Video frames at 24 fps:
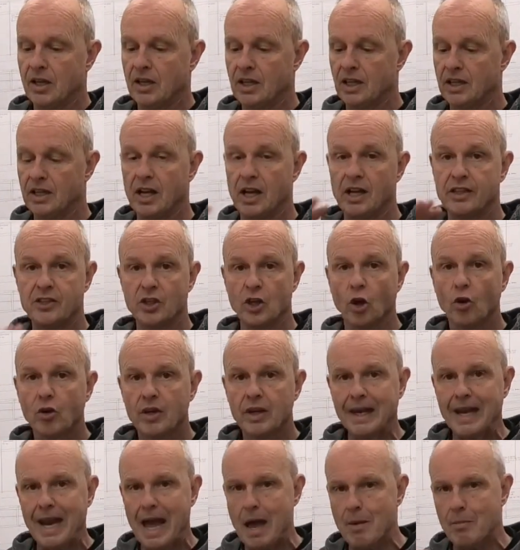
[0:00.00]
a, a
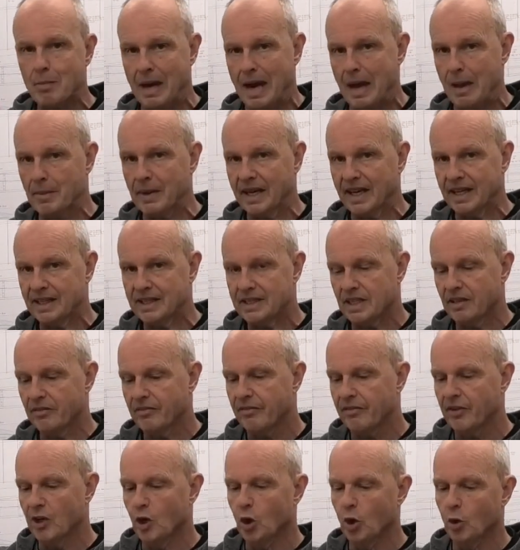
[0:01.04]
Doculam laminating
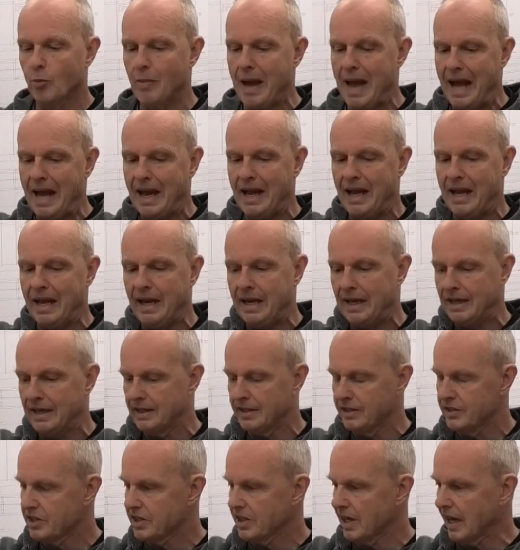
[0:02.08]
film
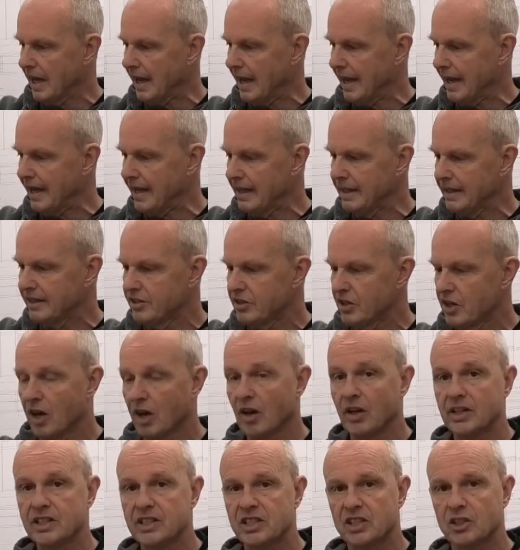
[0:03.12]
and a
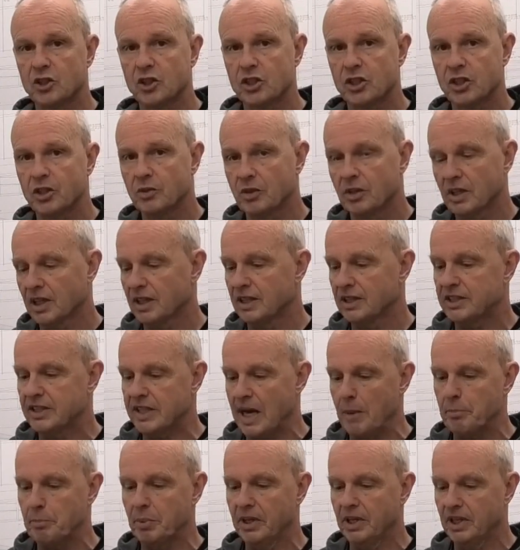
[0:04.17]
nice Suka
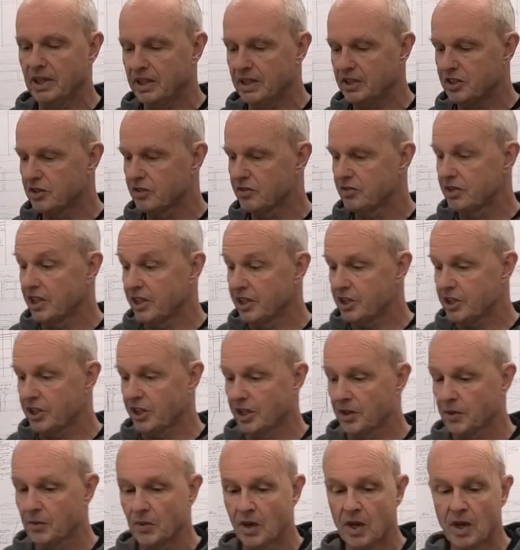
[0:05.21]
Japanese
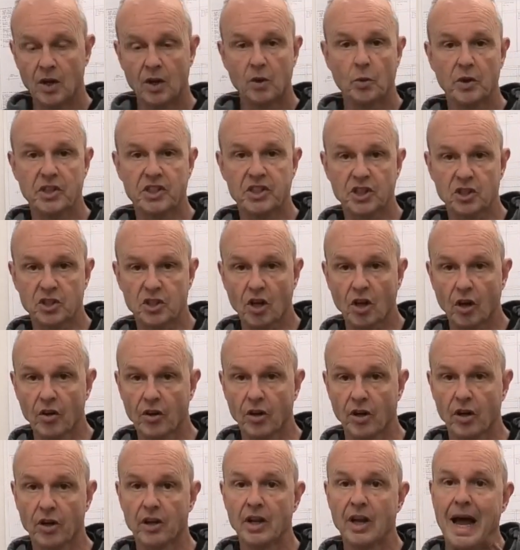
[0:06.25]
tissue which has gone
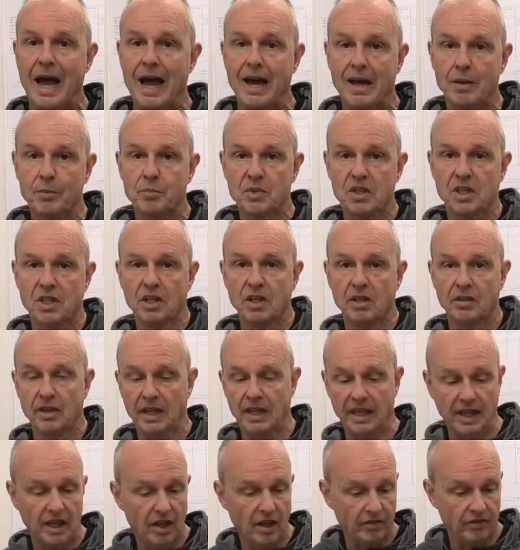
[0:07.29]
on
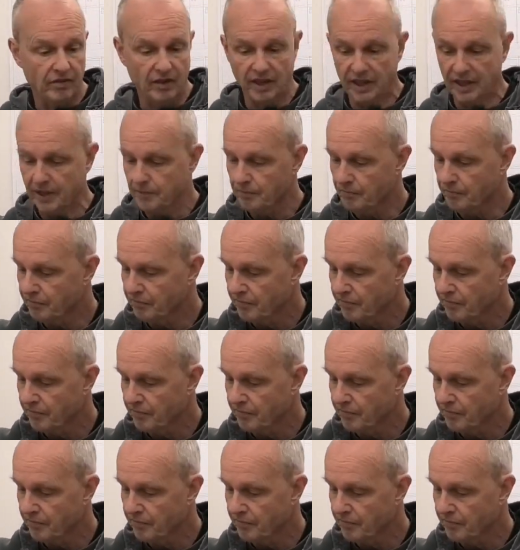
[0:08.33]
absolutely lovely.